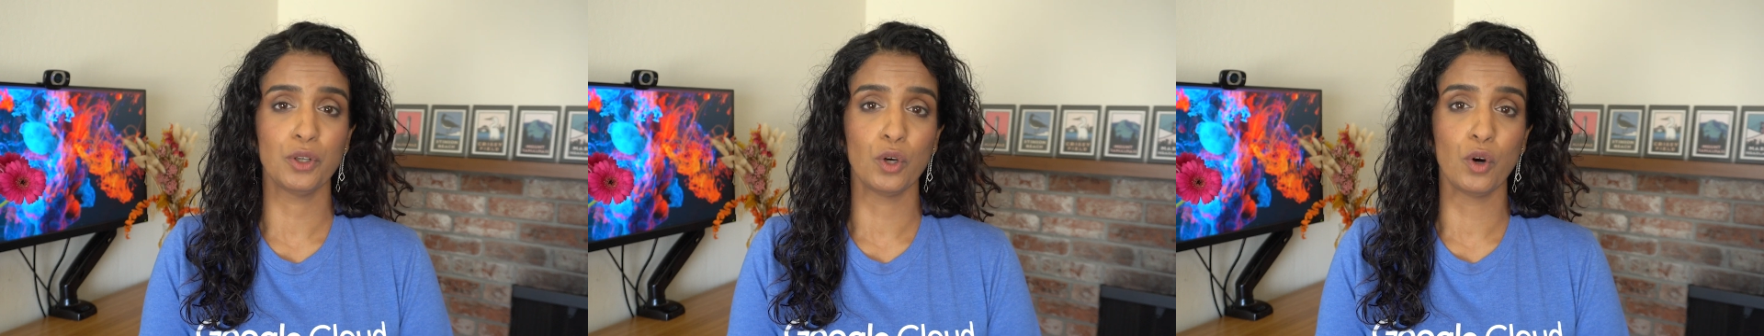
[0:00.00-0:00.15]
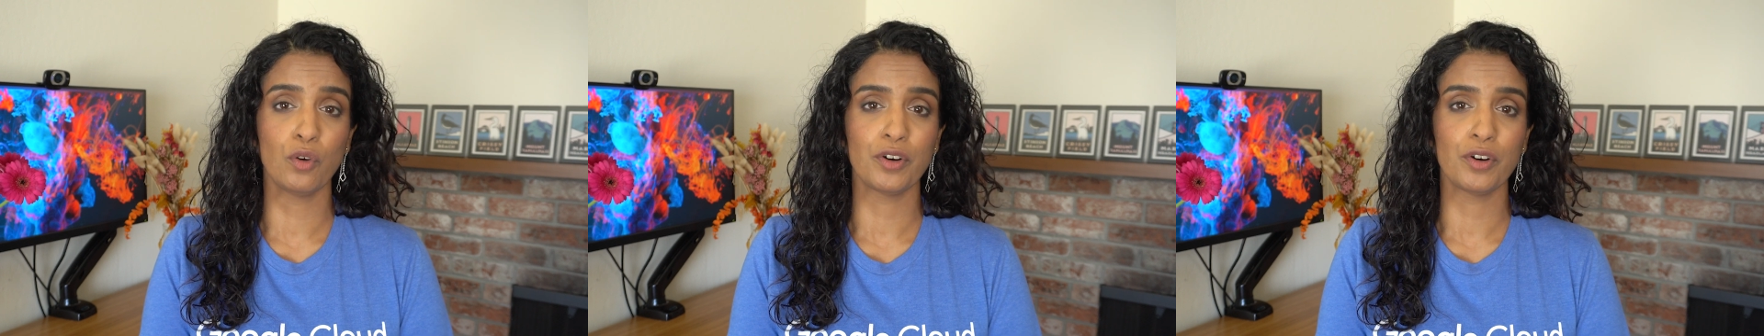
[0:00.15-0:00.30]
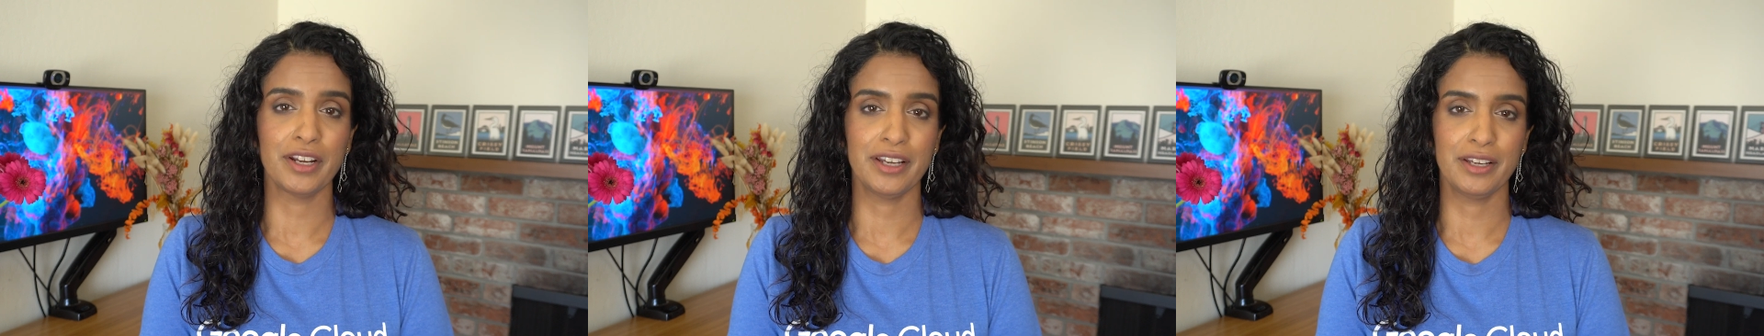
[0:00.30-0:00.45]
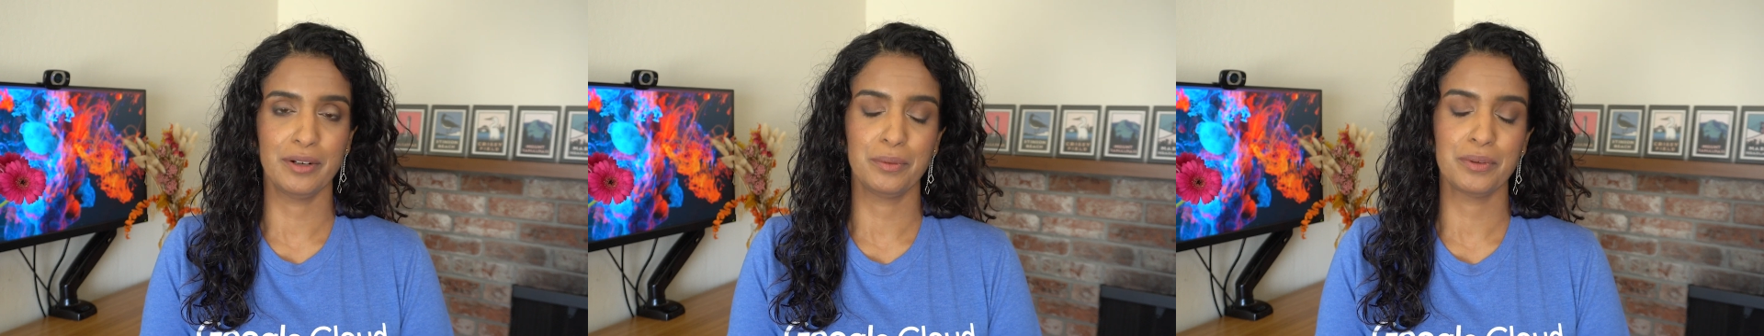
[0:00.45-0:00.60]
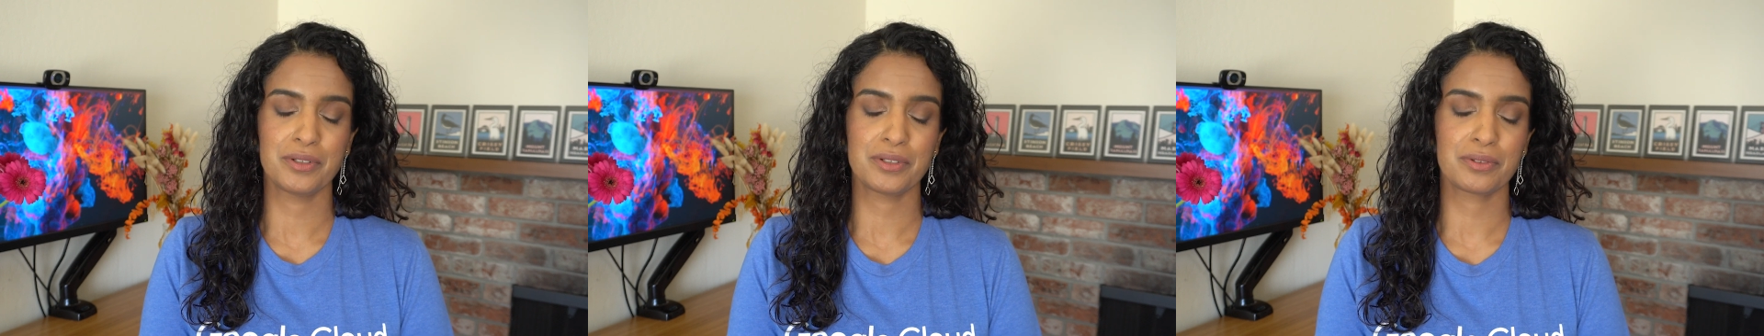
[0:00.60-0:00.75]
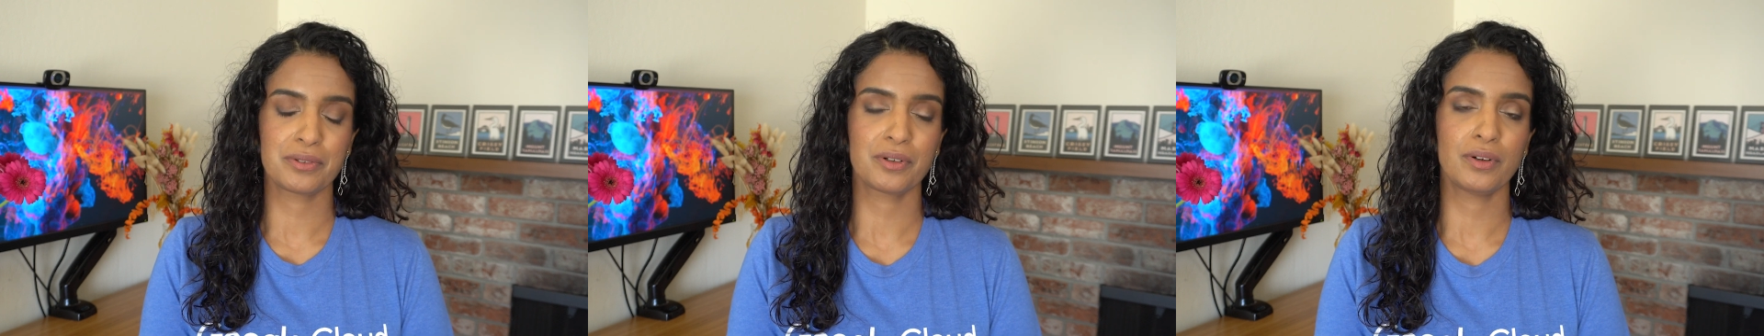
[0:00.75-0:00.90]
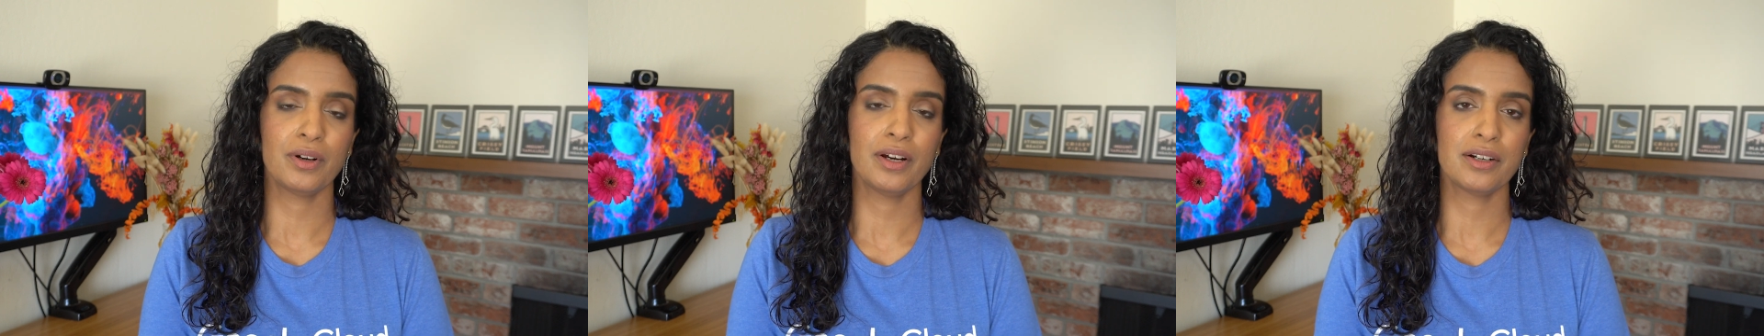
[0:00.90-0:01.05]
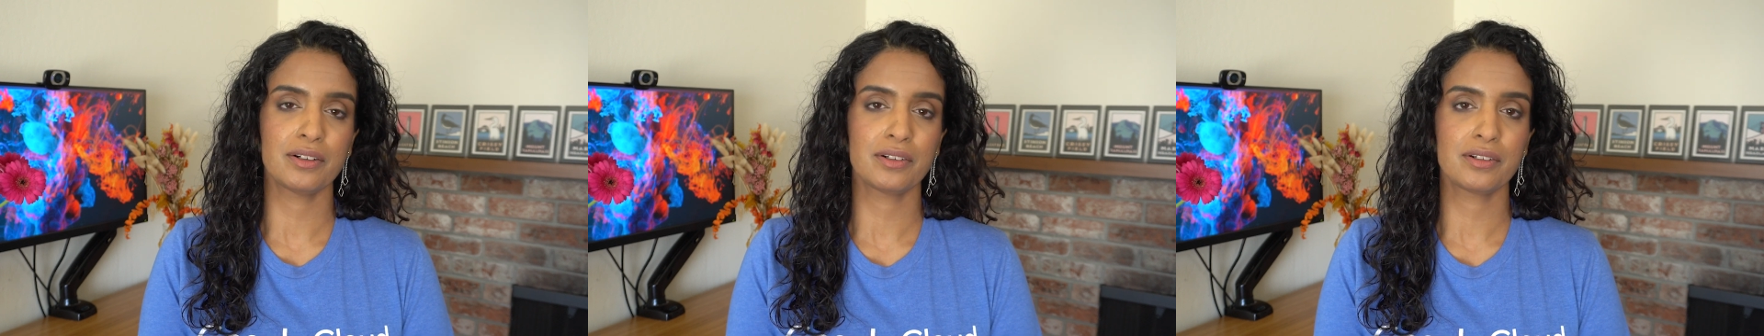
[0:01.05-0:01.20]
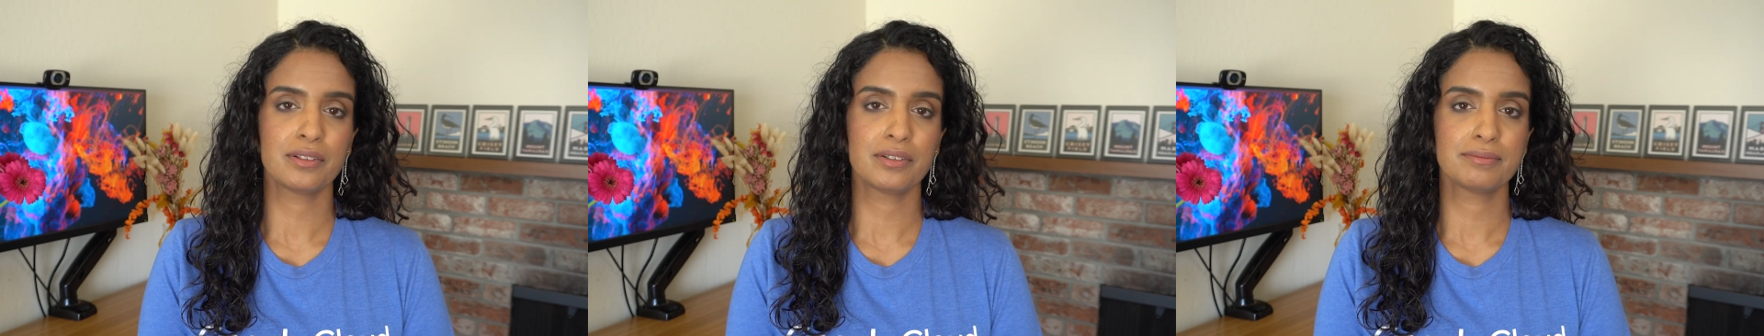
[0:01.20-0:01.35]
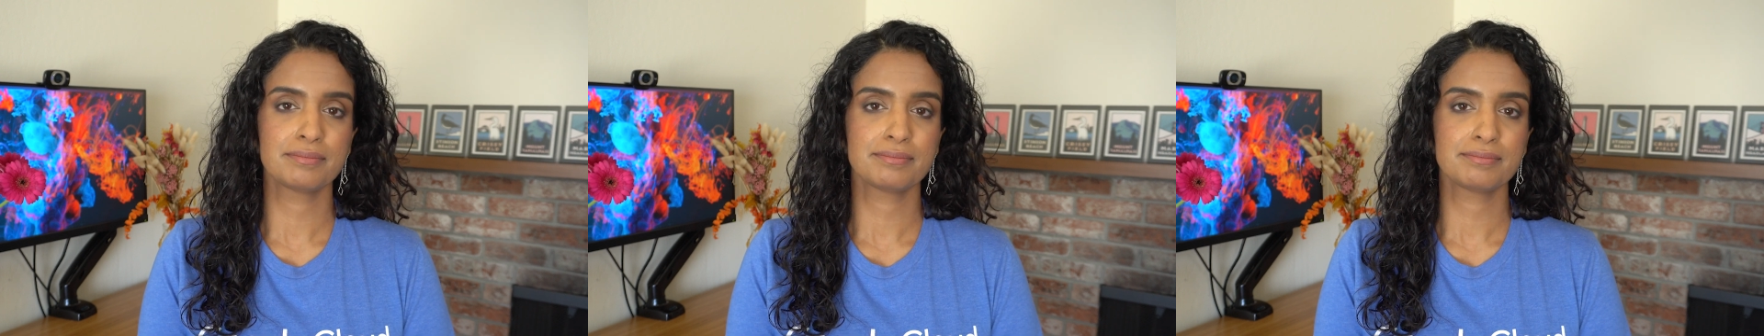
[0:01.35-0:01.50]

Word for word: overhead was required.